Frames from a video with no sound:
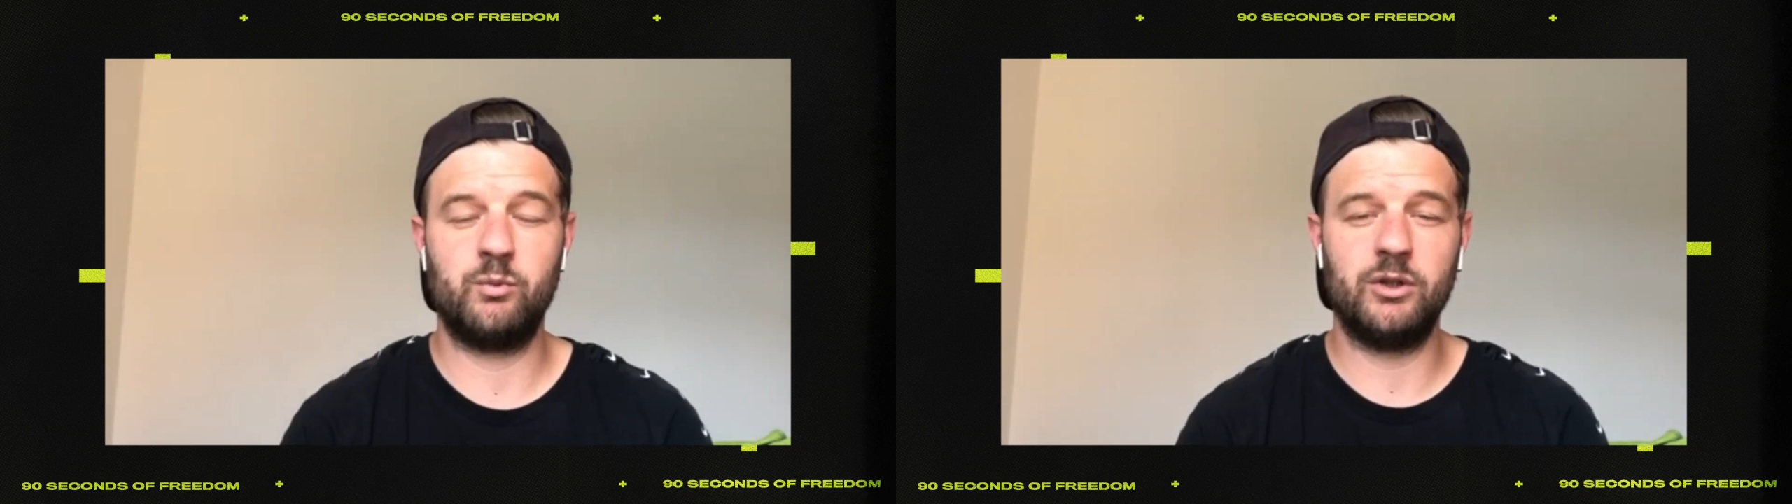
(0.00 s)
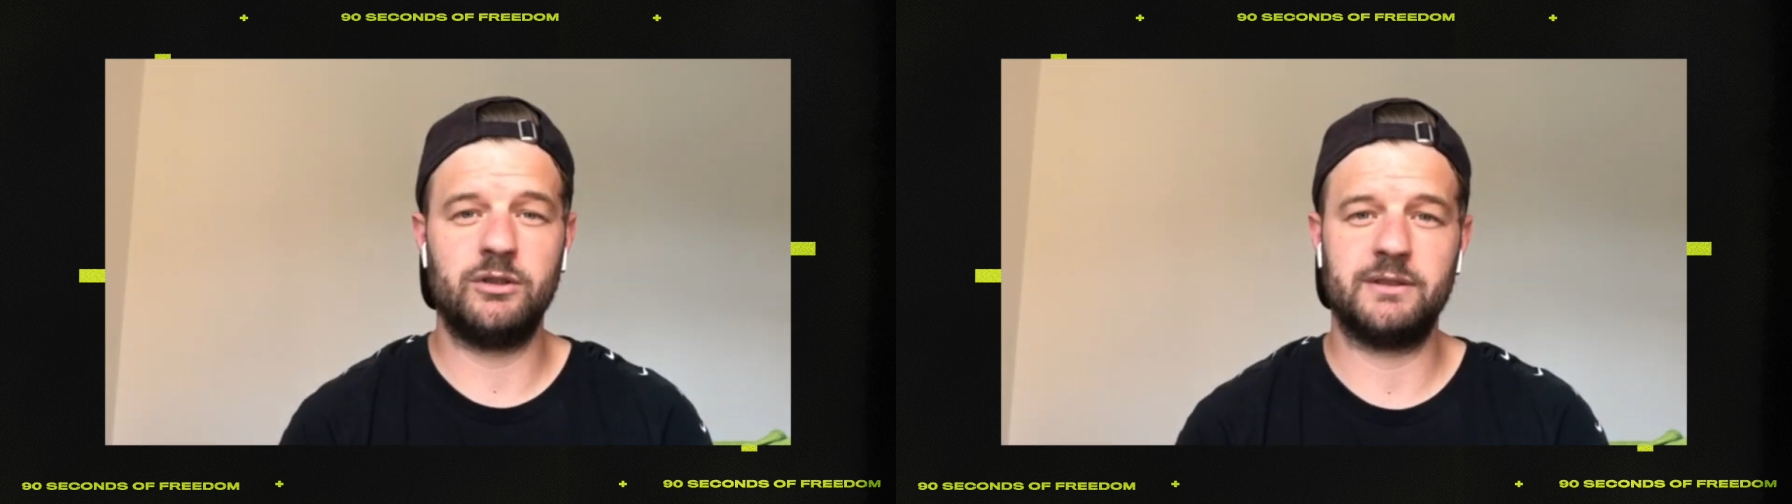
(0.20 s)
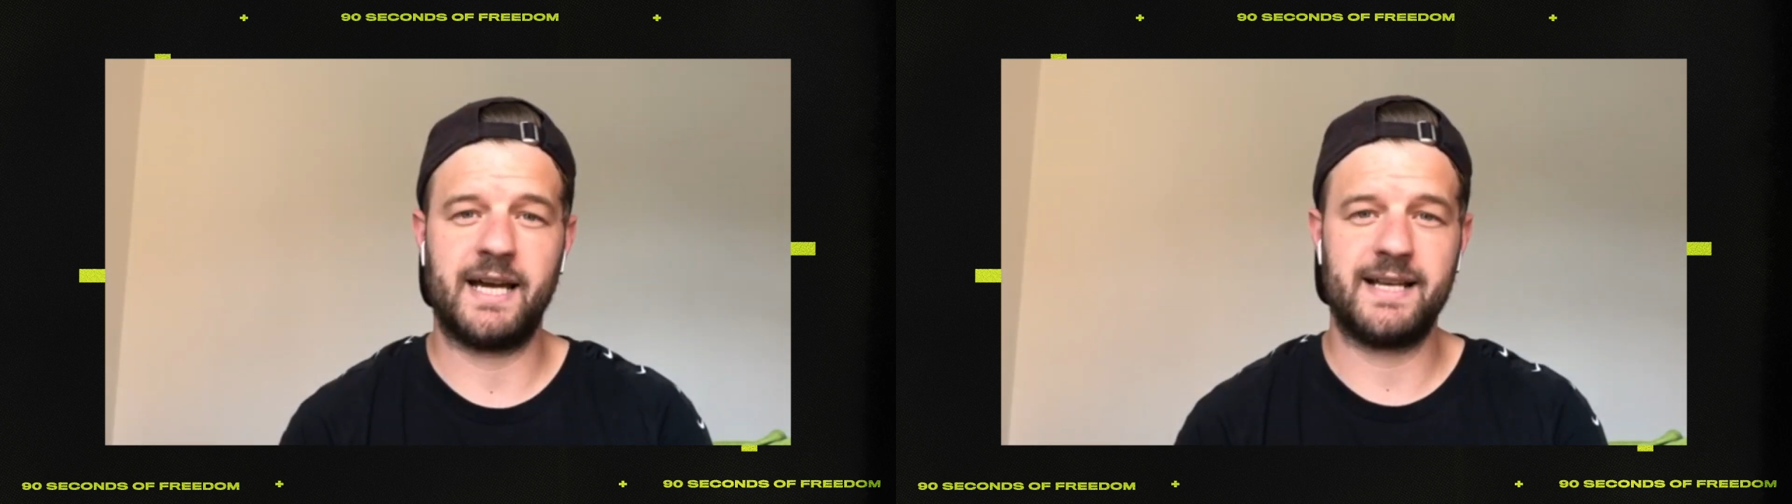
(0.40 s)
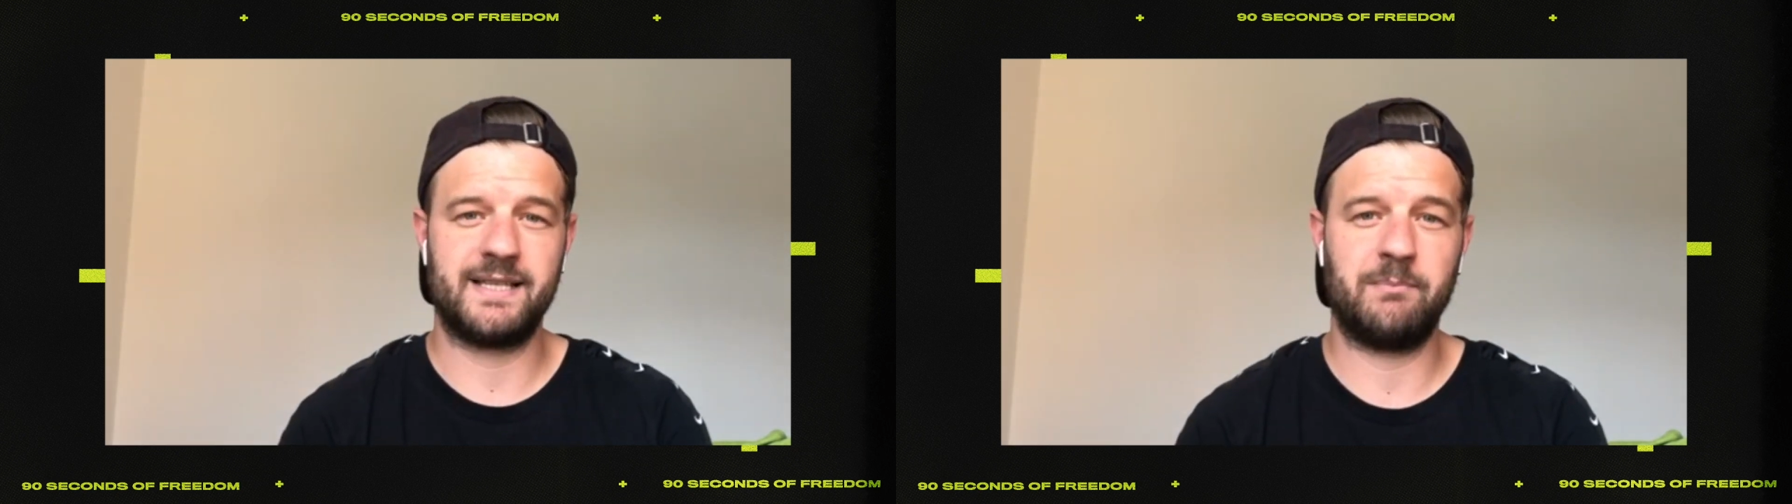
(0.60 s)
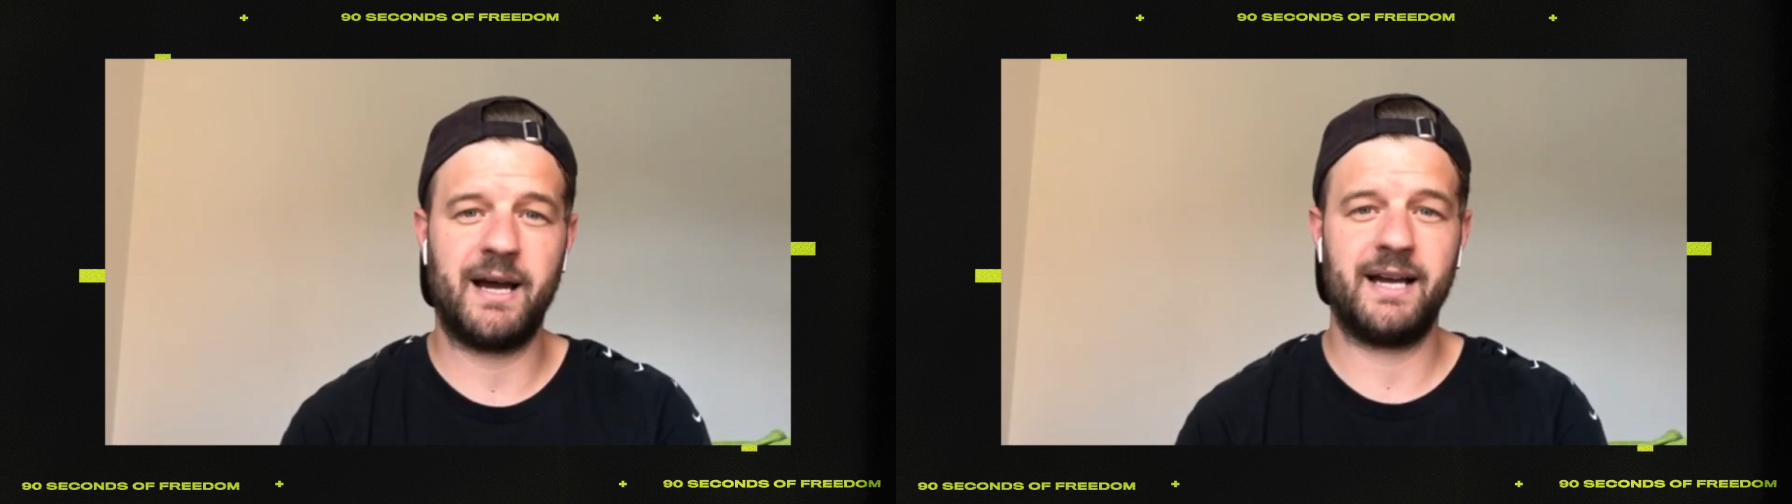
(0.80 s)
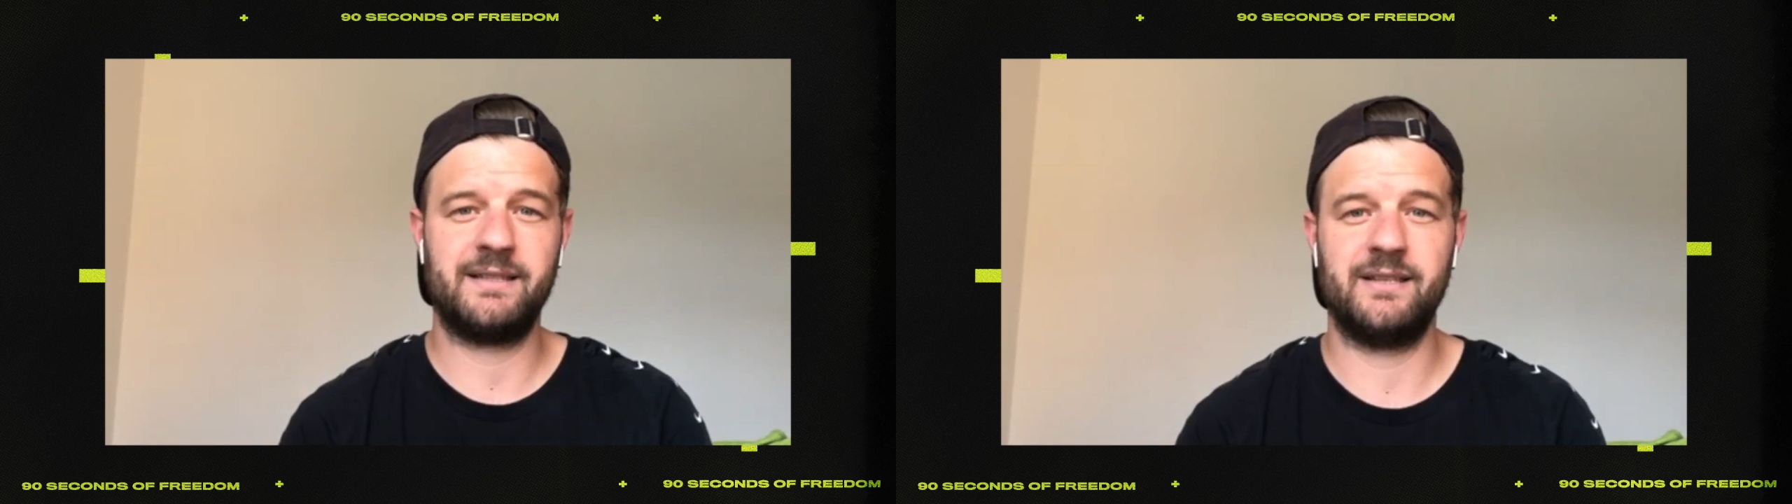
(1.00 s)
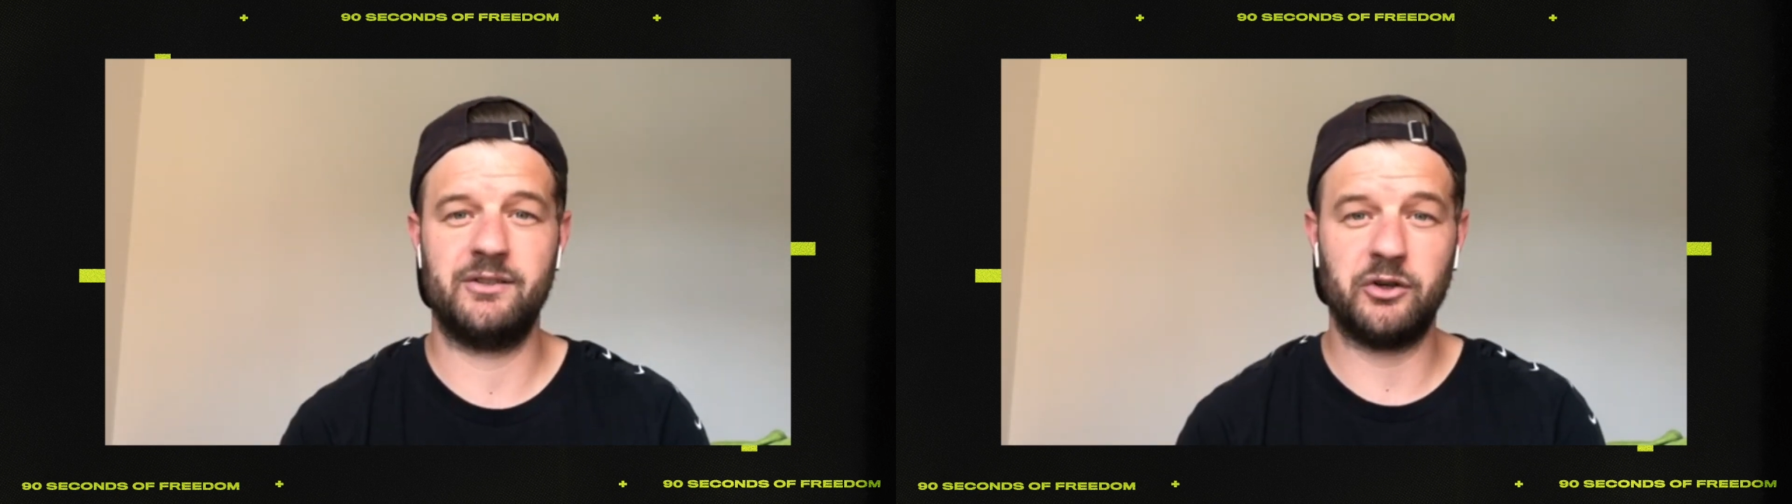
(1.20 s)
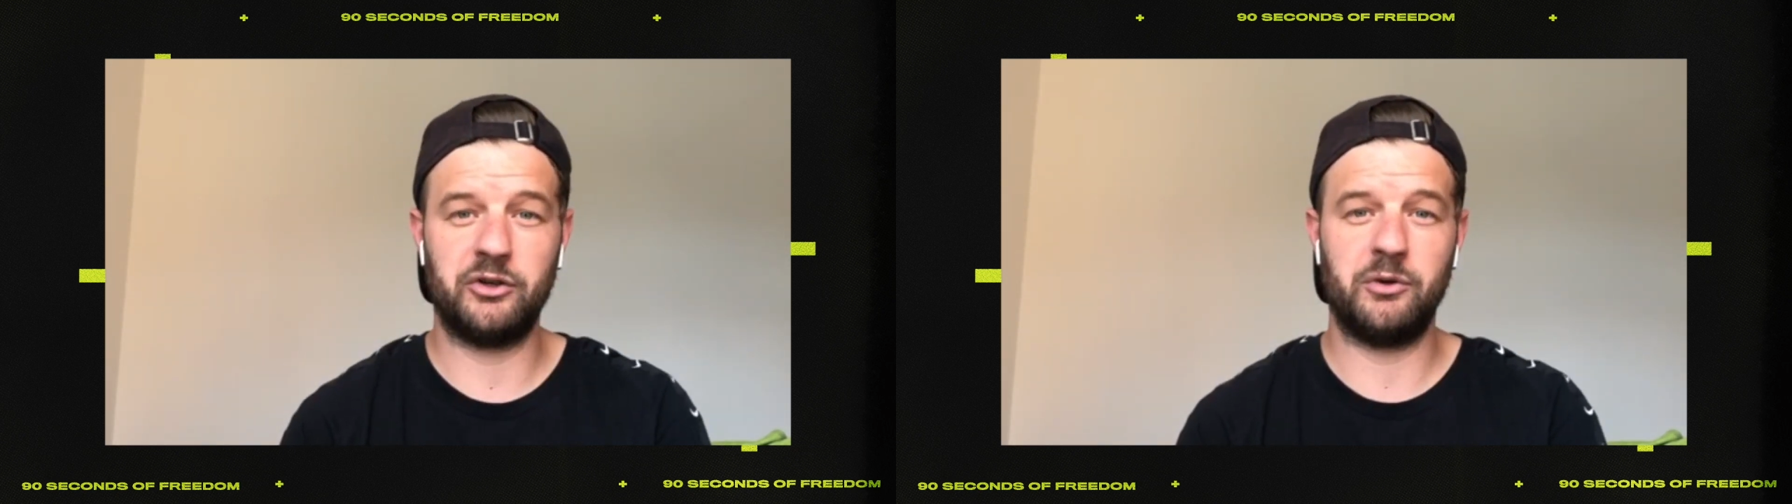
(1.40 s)
world has a
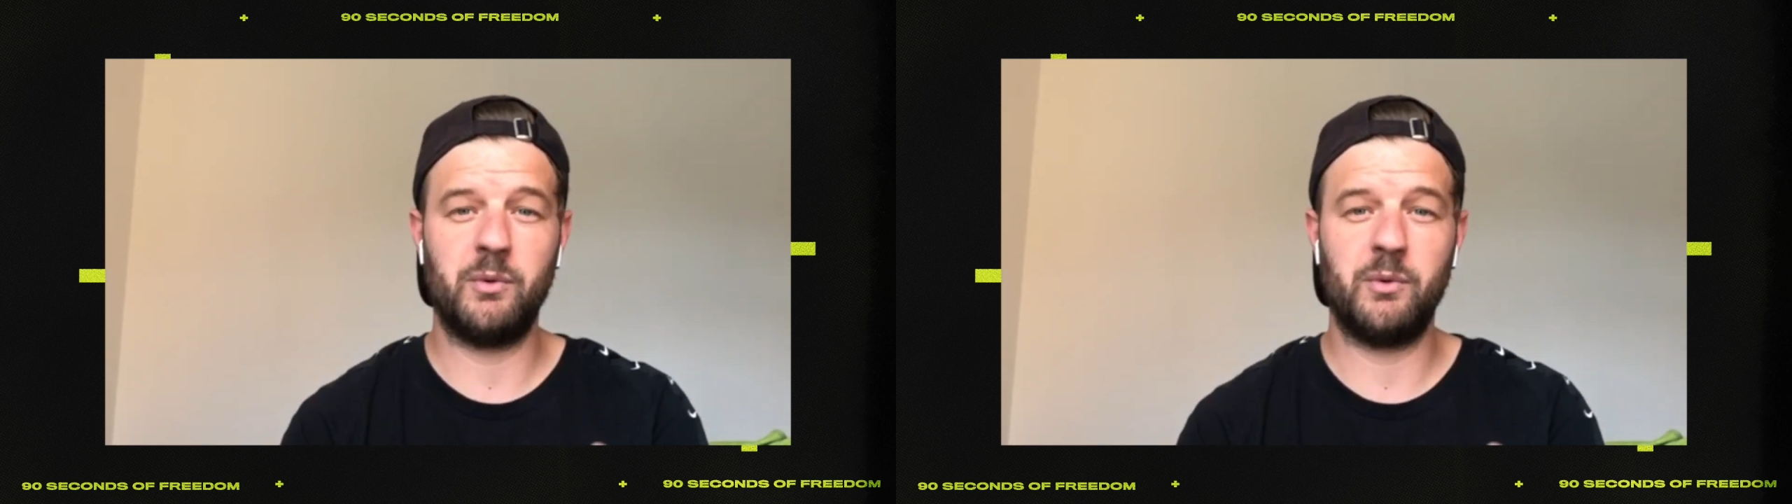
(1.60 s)
pattern or a